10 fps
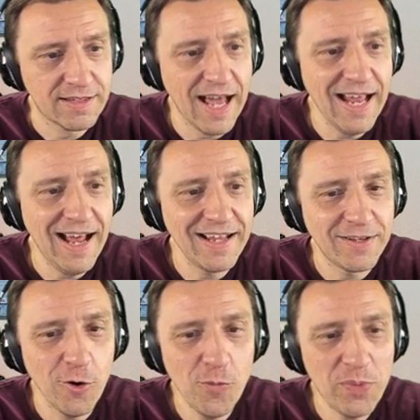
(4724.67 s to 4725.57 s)

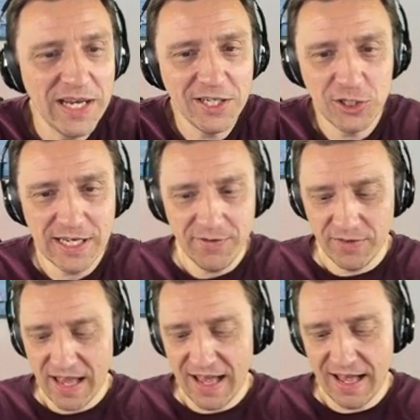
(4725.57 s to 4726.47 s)
Skylight O P
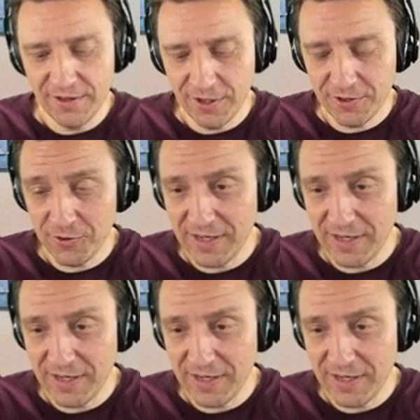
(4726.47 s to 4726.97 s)
Chief? Nah, not